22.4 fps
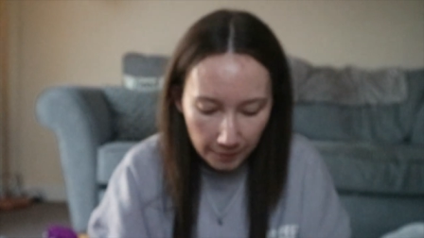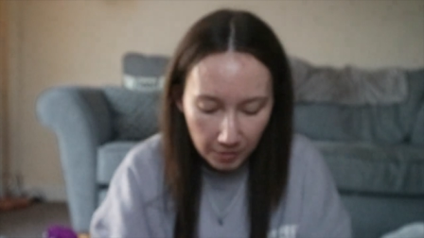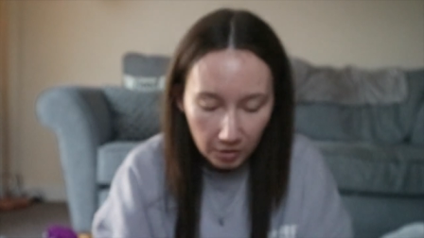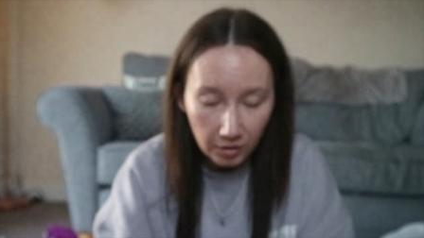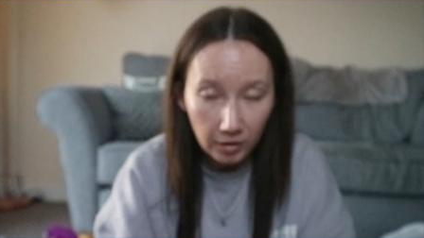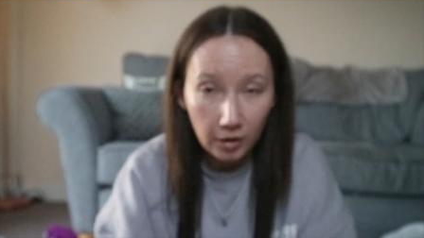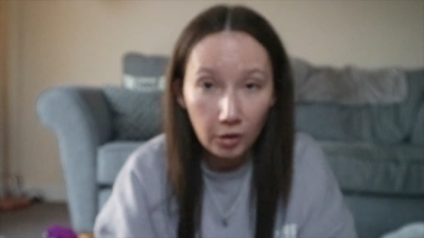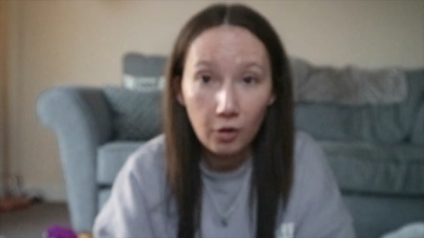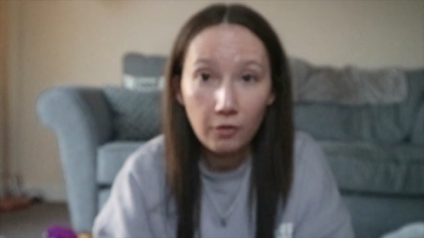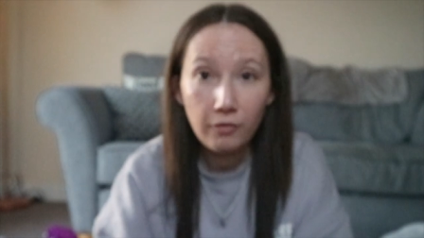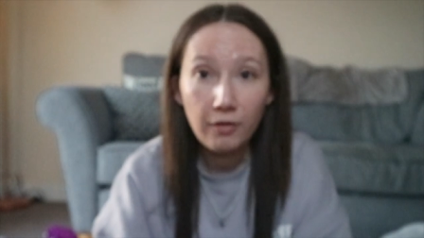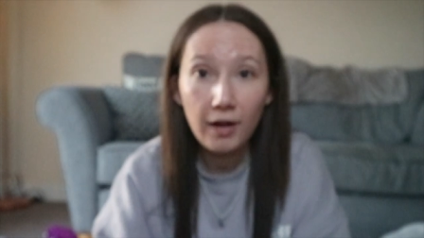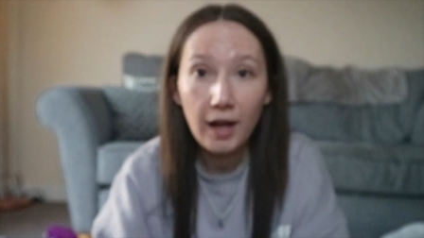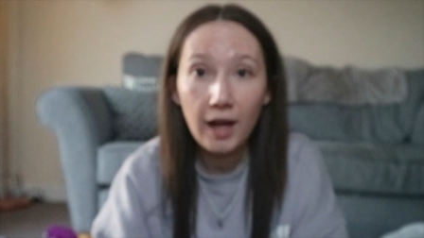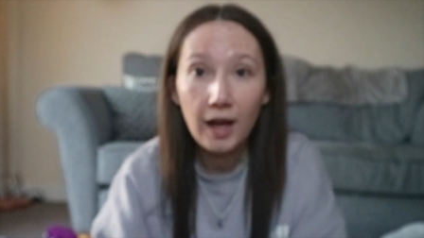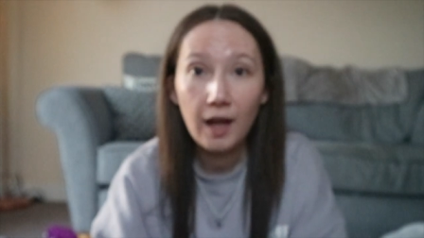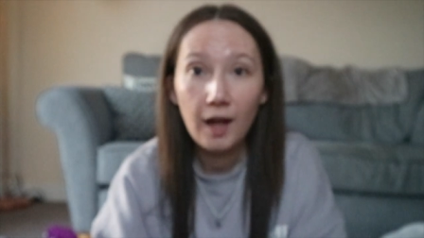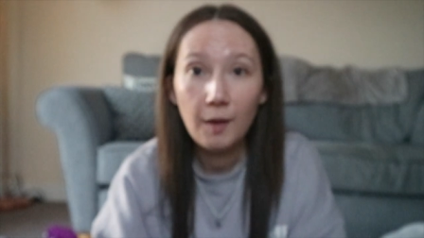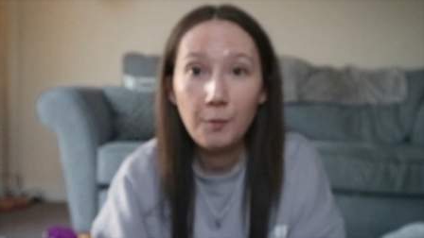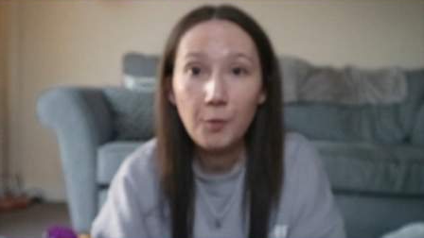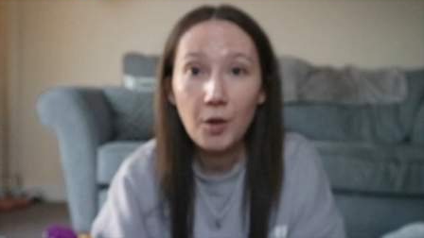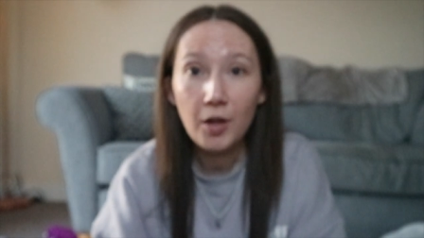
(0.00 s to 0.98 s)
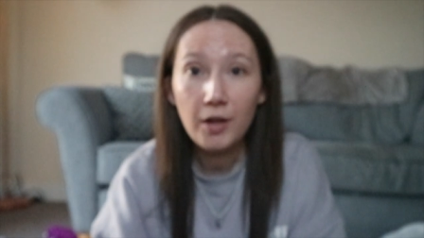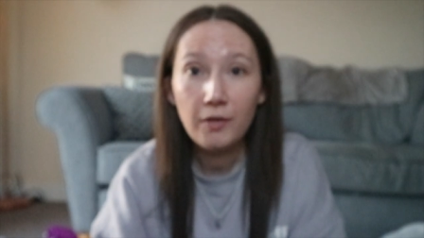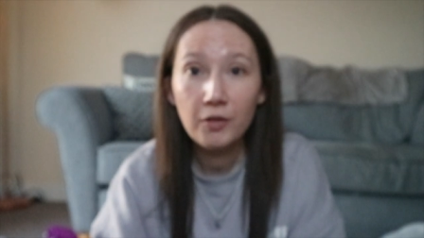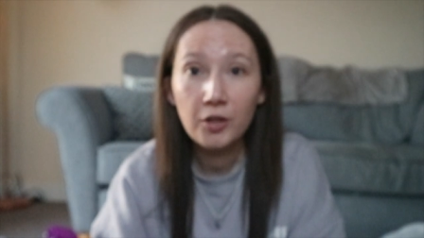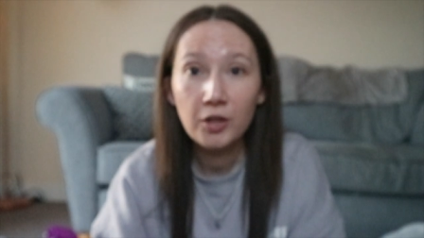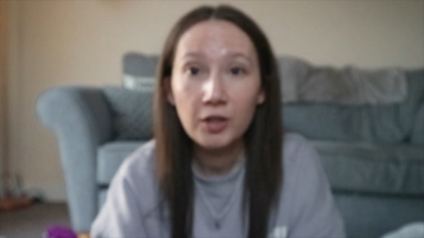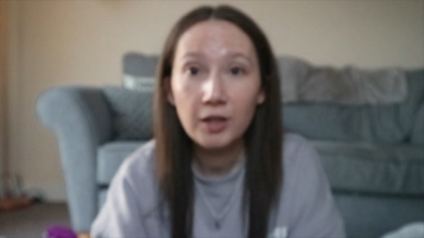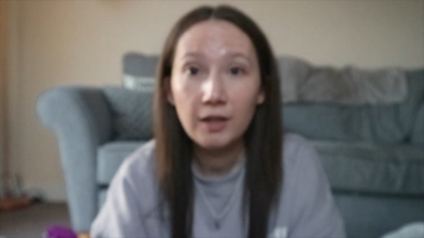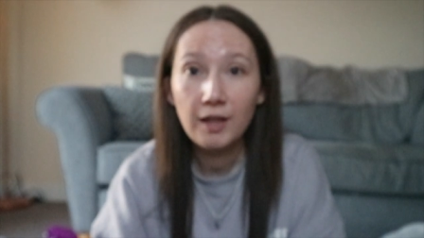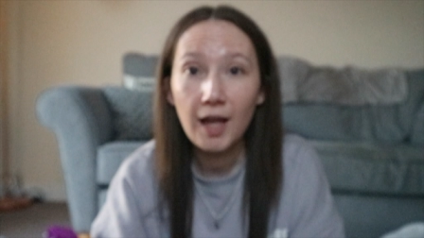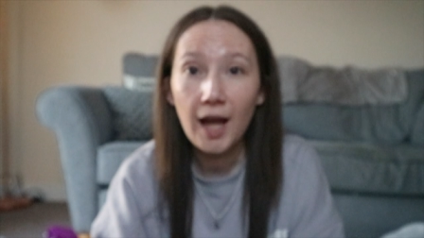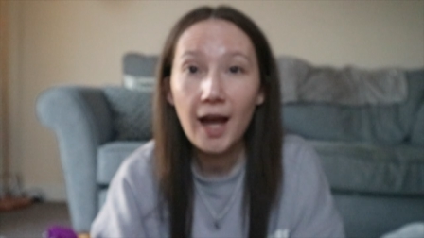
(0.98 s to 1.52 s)
absolutely love it. I'm not even gonna
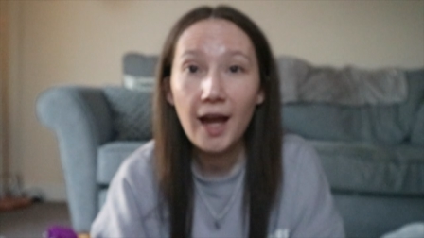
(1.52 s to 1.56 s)
lie,